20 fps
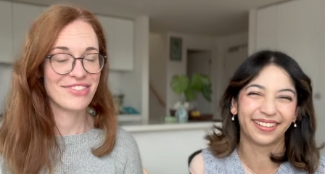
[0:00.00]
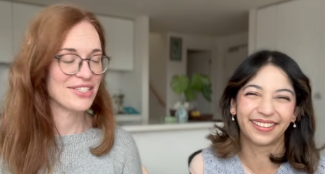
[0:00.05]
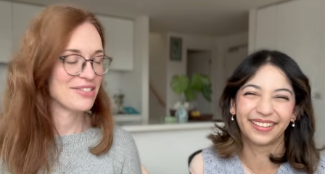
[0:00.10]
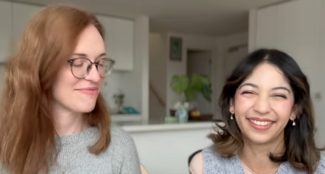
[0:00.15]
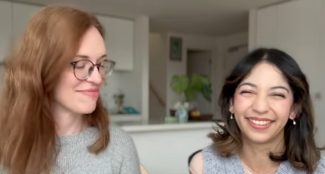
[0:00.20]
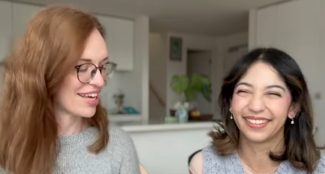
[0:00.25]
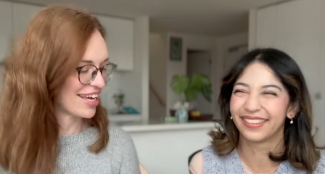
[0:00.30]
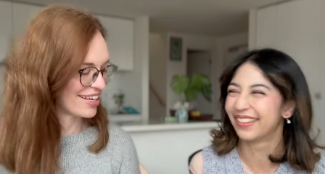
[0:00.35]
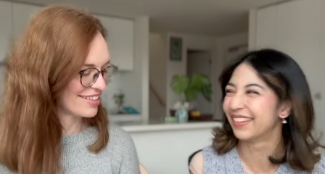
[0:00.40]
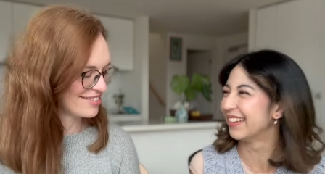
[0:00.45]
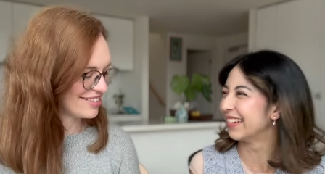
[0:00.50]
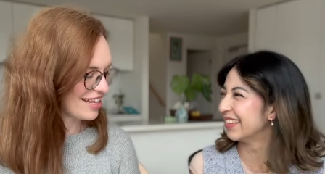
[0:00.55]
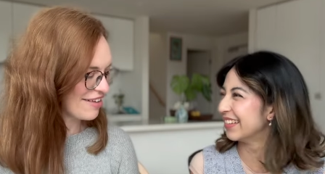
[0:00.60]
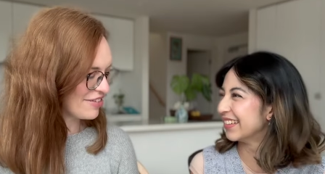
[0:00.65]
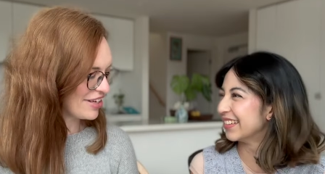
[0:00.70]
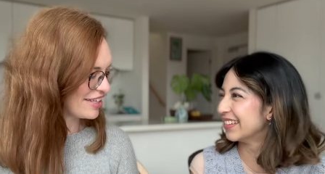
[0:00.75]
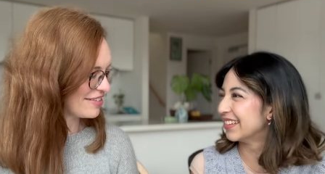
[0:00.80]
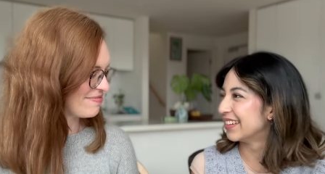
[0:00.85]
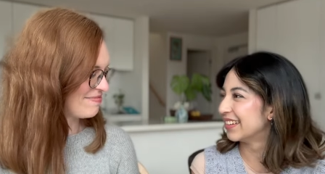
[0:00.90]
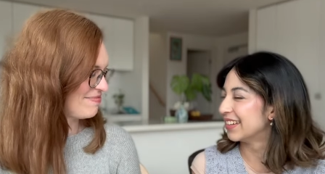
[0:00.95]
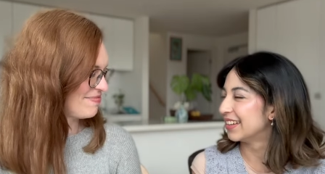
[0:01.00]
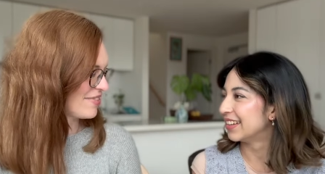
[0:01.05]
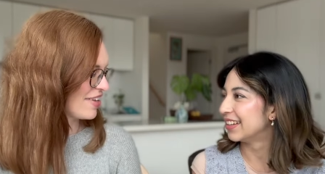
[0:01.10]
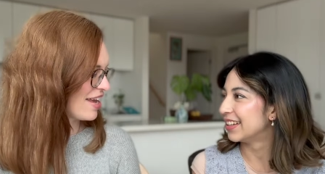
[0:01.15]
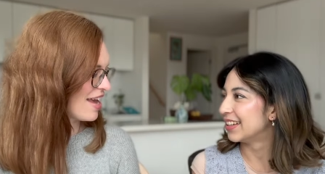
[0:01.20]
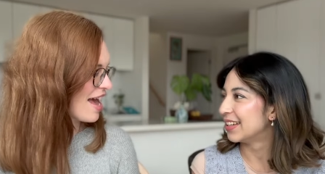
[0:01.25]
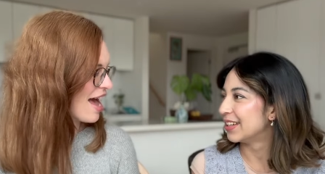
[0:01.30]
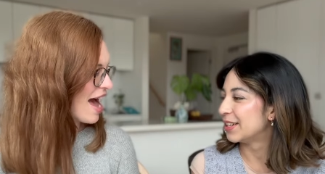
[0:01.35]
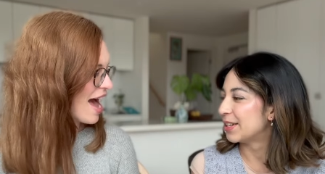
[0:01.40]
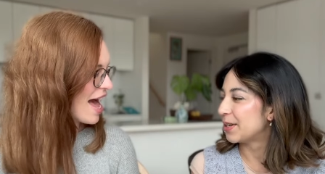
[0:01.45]
Speaker 1: just me. Love it.
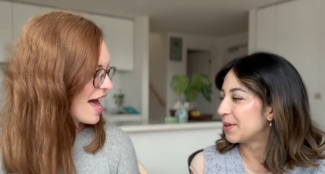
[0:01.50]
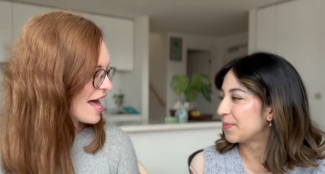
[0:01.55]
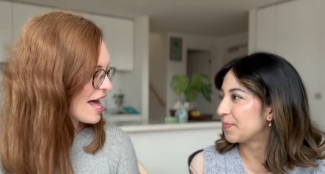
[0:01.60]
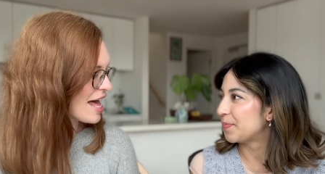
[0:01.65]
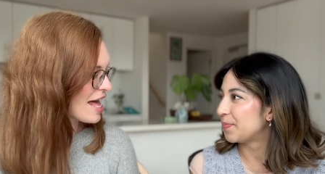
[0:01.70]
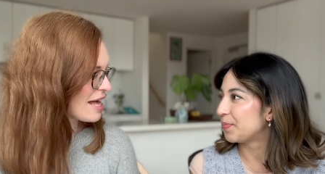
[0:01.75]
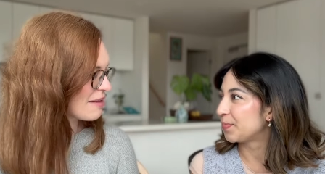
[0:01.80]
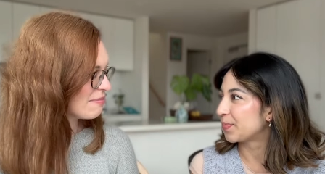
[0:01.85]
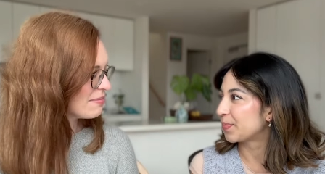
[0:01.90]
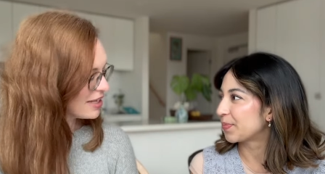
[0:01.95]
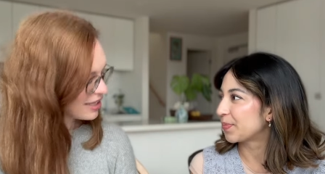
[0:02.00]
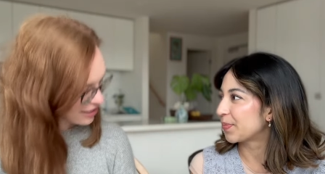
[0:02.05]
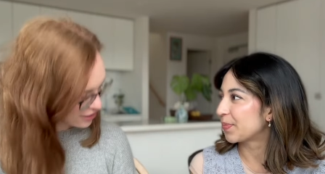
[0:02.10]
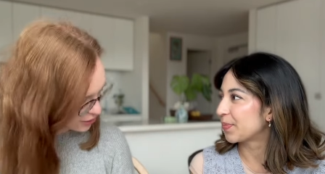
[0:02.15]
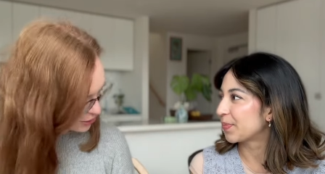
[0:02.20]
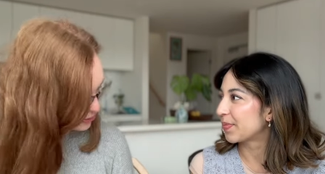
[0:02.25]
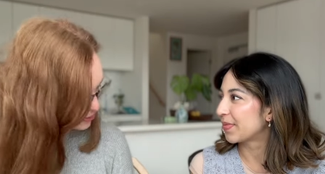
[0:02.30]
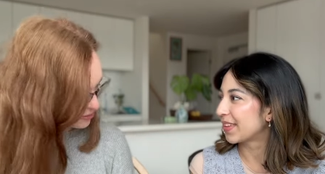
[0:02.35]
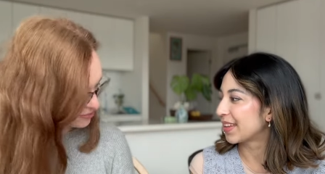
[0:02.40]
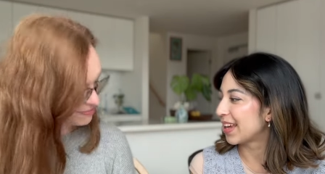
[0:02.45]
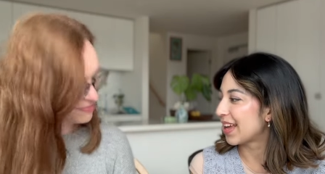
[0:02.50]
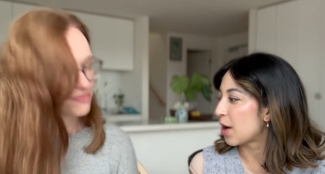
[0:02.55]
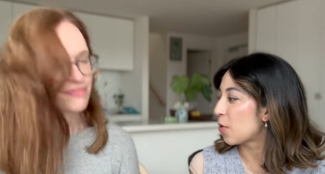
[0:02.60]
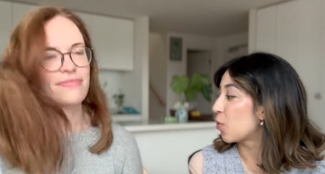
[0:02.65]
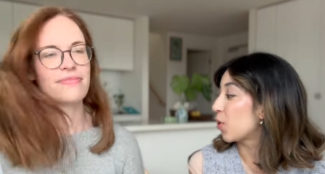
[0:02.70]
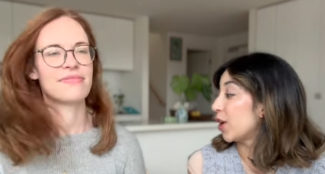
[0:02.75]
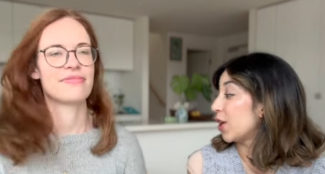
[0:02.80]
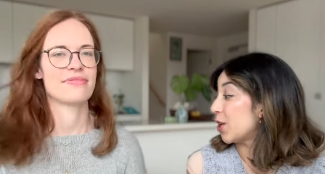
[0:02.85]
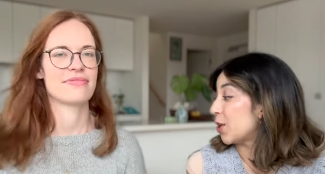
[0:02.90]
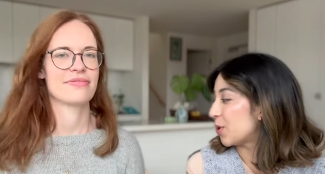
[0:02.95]
Um, cool.
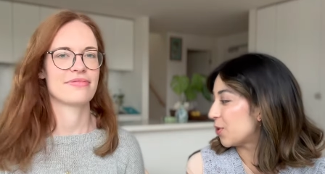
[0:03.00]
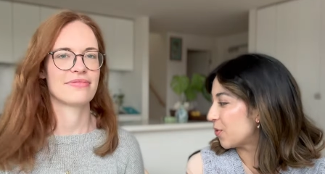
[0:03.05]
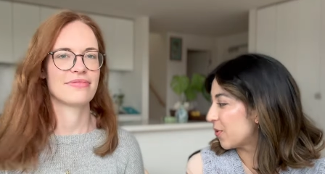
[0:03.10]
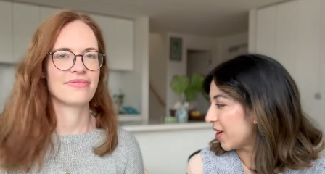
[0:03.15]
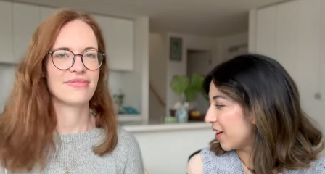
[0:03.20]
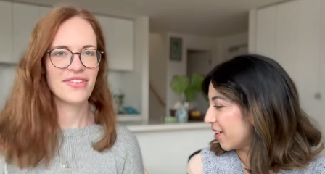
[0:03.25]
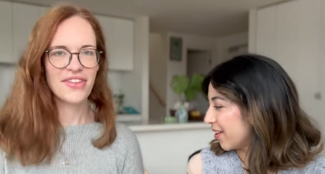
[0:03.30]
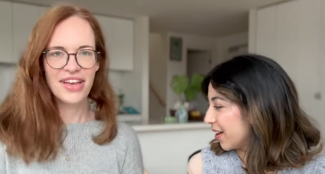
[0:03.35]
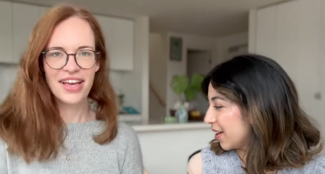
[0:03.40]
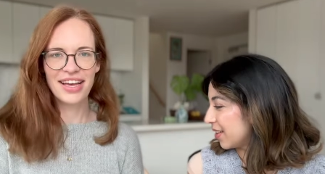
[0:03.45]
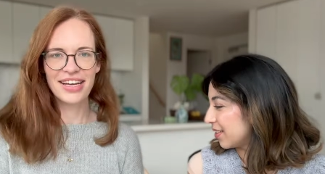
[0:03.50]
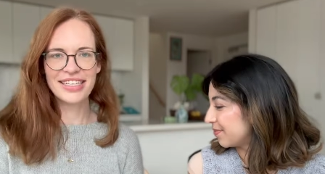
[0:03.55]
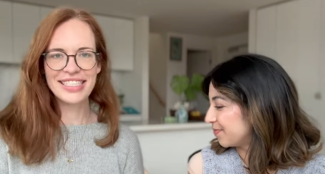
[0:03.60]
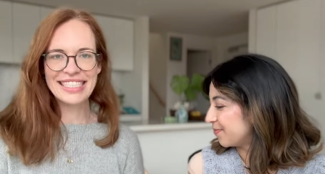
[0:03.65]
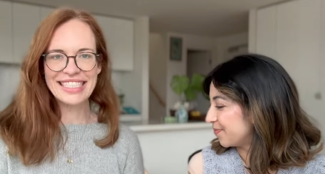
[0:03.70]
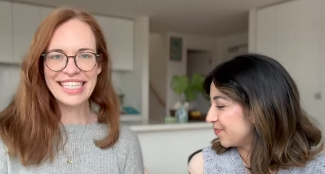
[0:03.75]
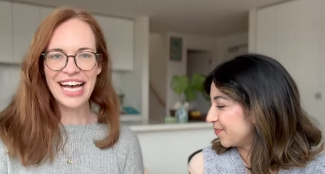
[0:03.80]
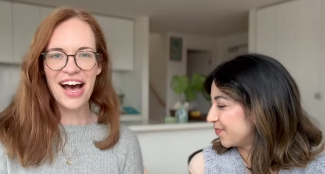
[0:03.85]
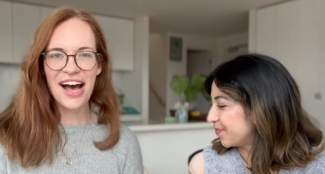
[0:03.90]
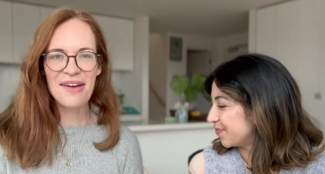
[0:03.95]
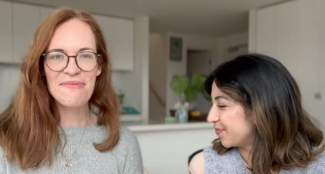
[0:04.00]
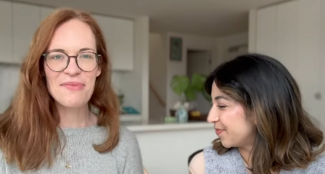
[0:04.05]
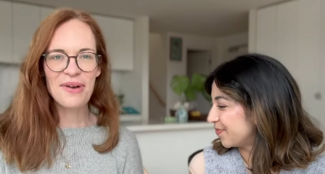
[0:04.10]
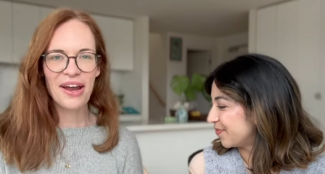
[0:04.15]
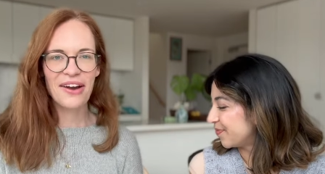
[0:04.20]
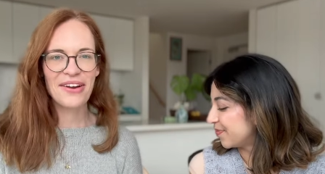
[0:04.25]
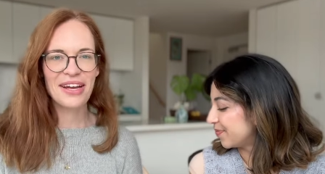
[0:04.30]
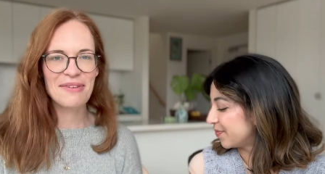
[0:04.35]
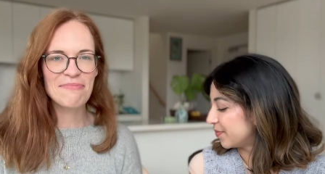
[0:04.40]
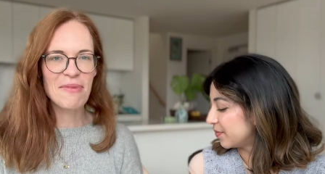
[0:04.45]
What are you wearing? I'm
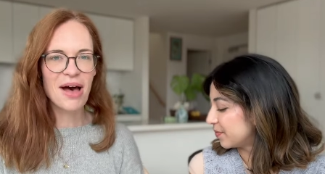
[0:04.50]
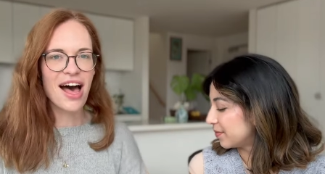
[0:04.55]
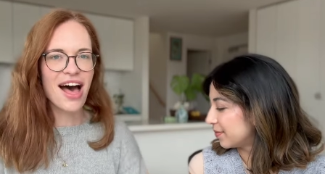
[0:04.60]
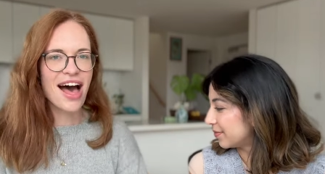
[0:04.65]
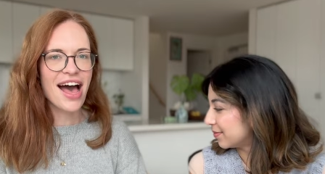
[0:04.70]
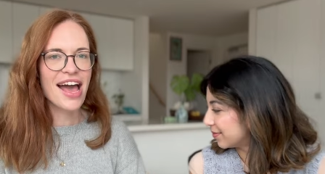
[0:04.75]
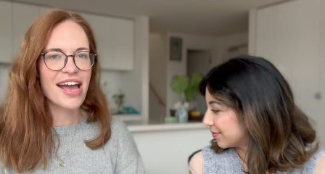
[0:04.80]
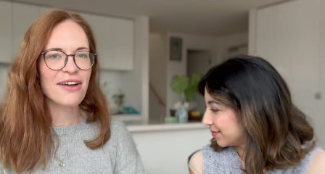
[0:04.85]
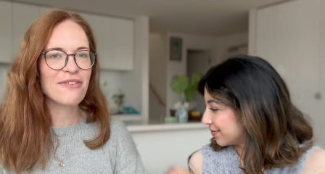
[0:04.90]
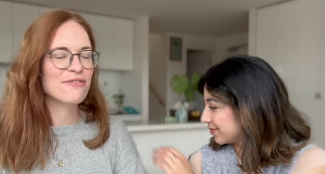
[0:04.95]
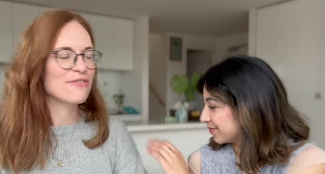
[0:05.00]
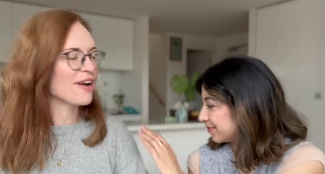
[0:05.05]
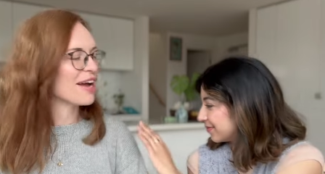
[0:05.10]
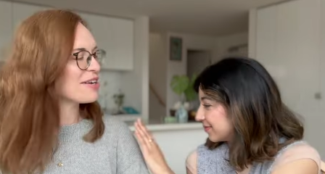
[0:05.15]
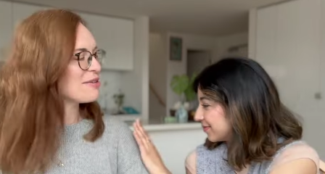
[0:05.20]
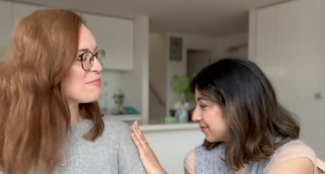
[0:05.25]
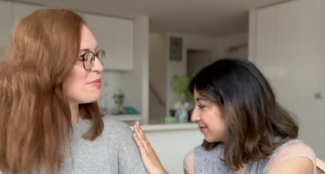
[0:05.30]
wearing my front